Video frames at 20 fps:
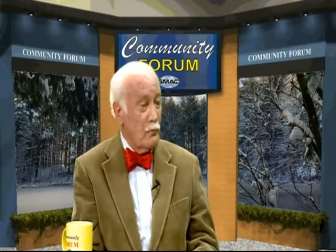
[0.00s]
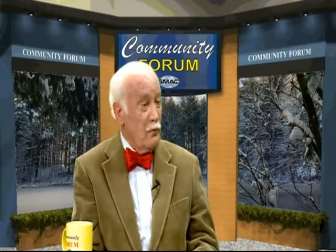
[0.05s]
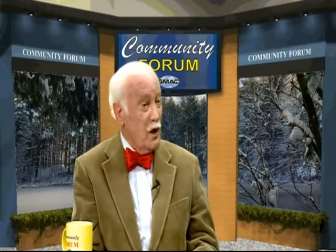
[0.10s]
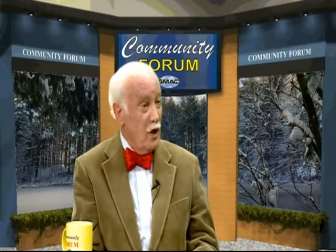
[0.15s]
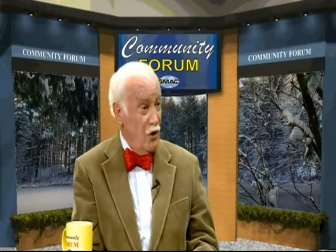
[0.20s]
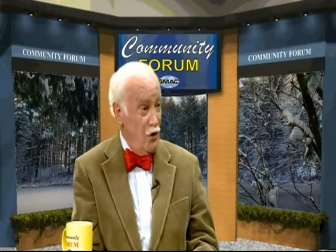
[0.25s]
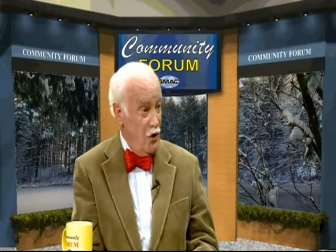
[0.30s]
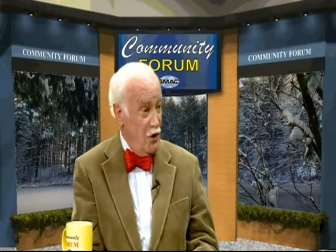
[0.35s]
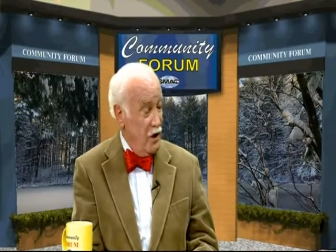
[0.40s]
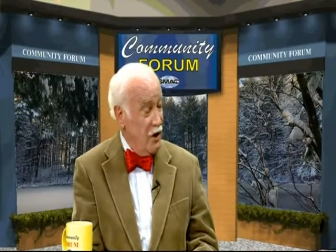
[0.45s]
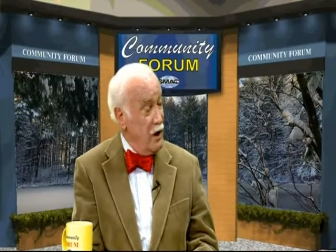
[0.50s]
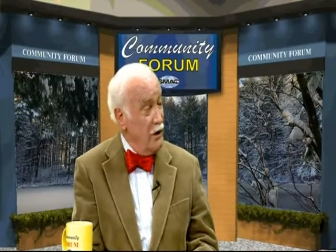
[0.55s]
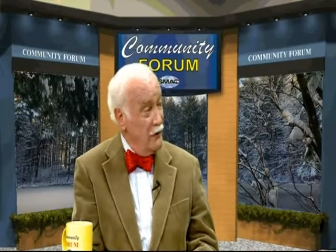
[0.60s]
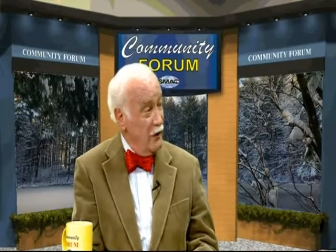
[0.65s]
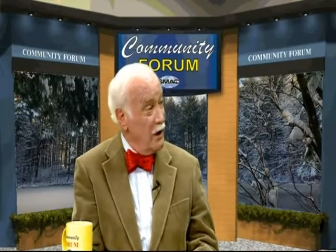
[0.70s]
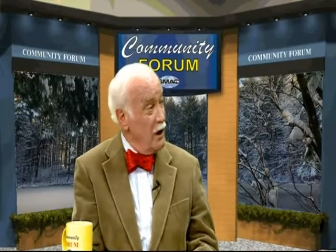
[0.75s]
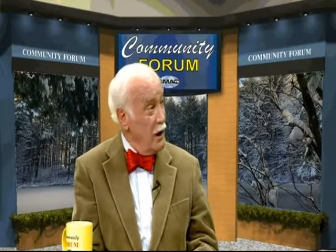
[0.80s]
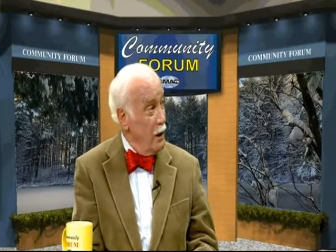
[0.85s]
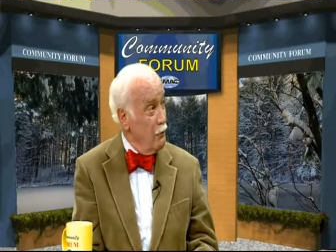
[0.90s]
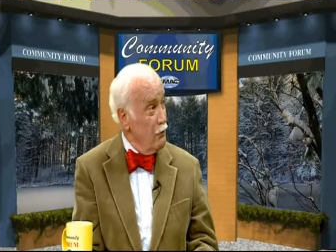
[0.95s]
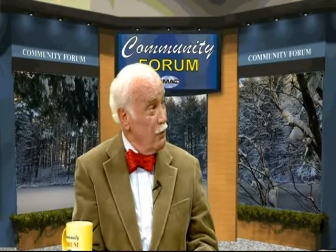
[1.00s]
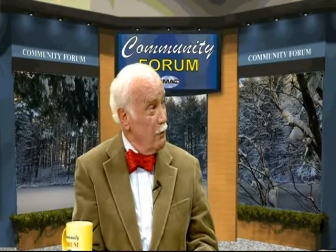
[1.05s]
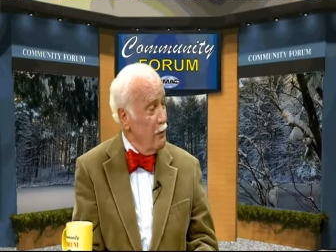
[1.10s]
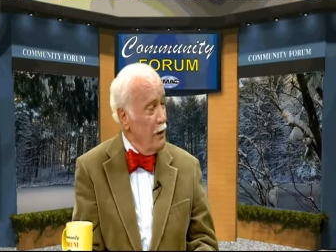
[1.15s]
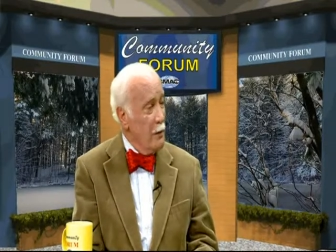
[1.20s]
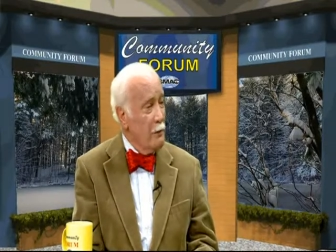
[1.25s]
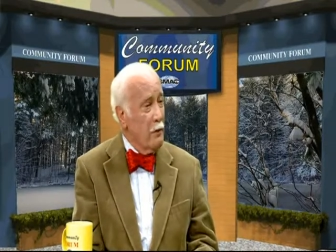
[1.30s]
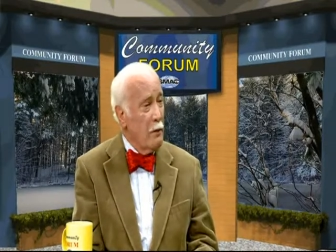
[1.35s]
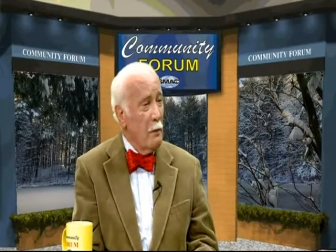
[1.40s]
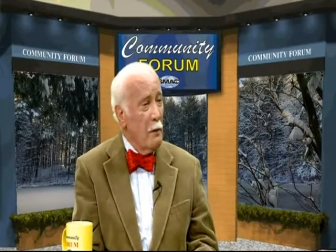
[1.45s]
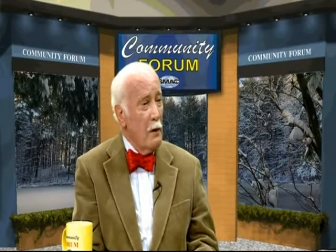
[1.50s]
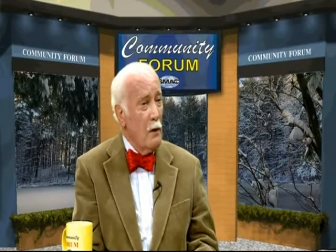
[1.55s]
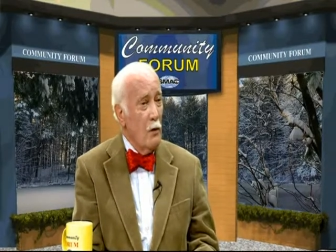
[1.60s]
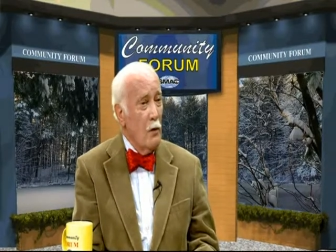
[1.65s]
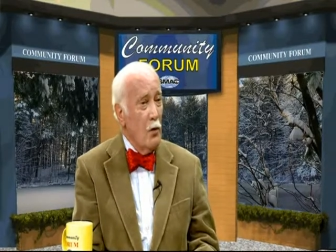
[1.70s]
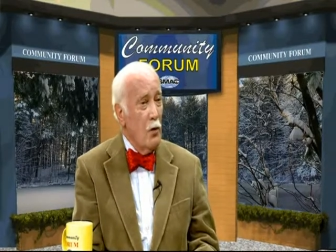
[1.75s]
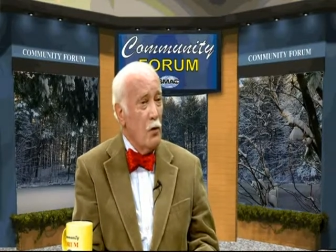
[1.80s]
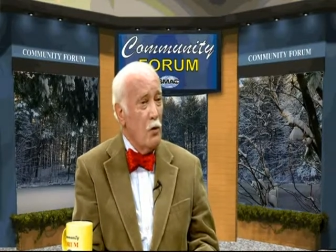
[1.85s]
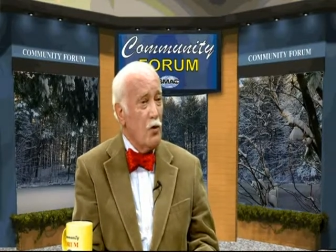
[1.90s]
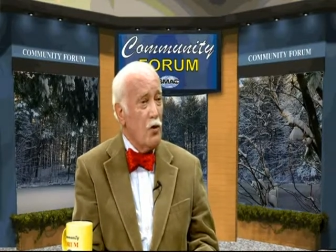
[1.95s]
significant number of people
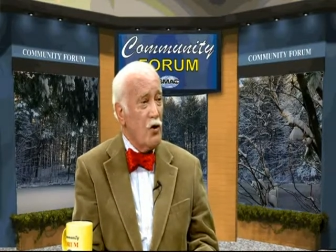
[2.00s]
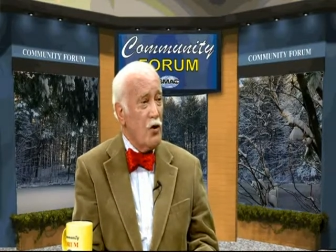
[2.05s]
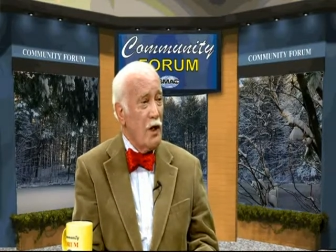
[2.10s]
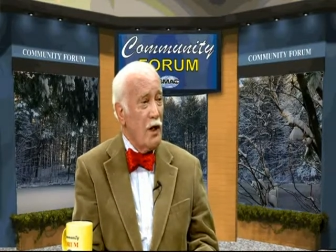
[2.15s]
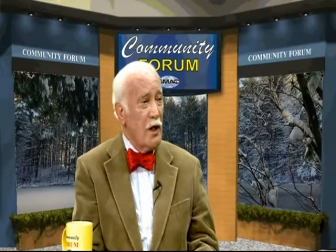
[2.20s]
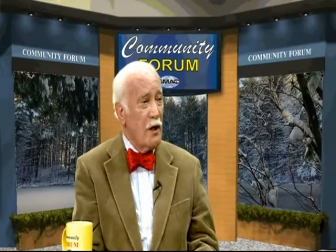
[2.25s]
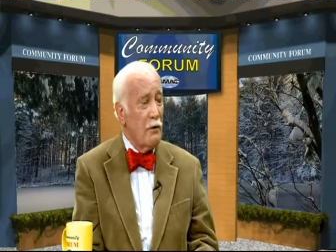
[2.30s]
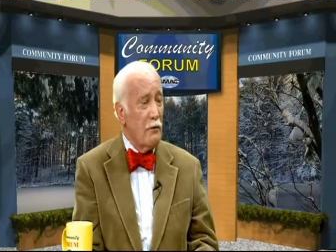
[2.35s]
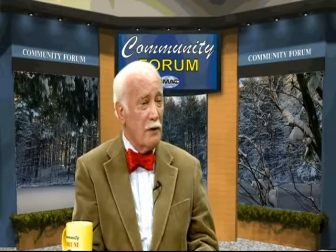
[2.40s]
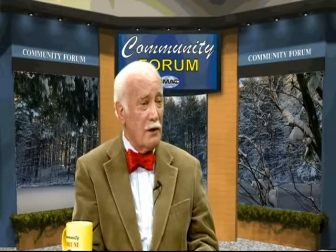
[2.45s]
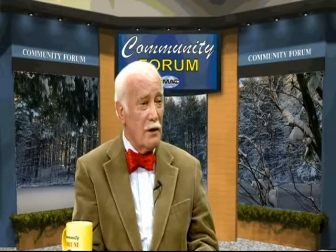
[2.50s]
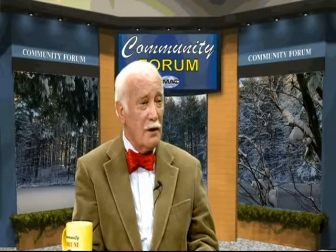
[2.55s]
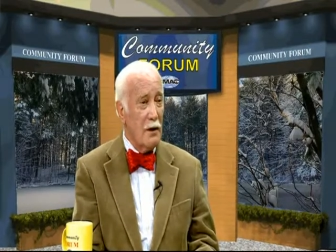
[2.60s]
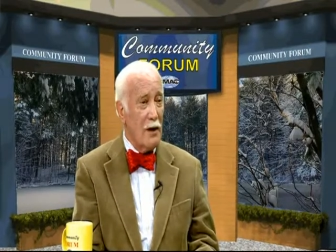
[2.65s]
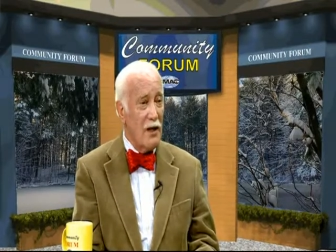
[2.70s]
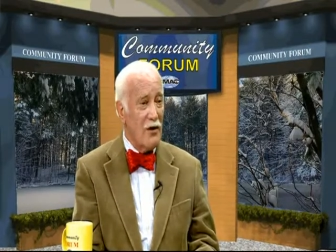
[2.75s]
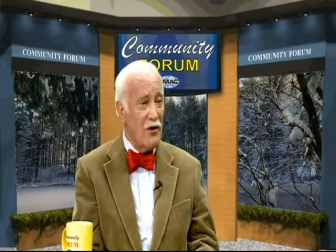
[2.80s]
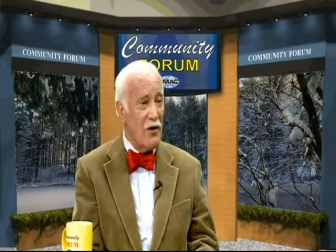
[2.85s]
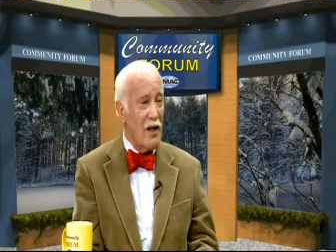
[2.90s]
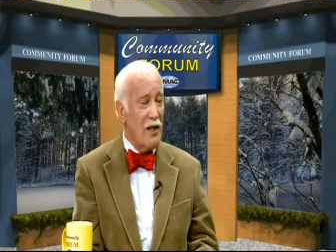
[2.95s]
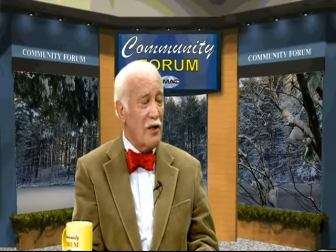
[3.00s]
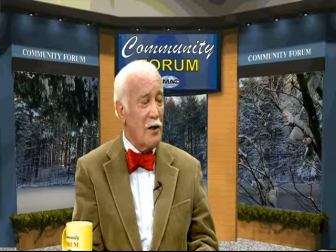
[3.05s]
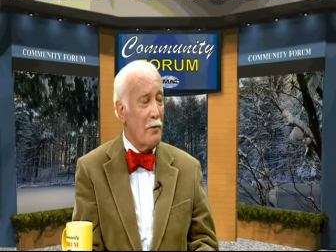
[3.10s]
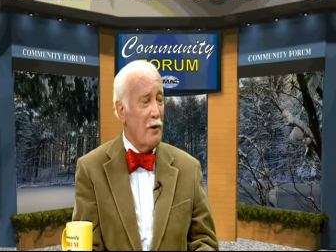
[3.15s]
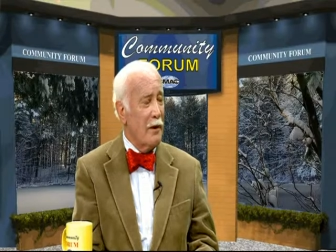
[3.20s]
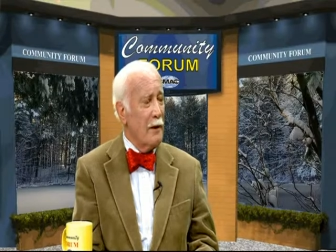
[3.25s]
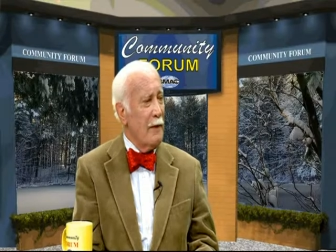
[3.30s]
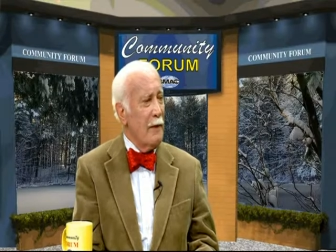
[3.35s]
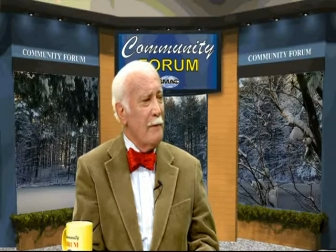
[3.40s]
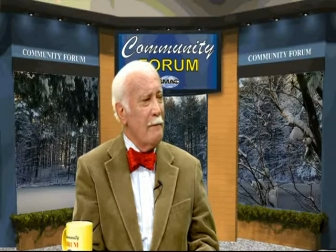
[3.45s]
who share uh, a sentiment.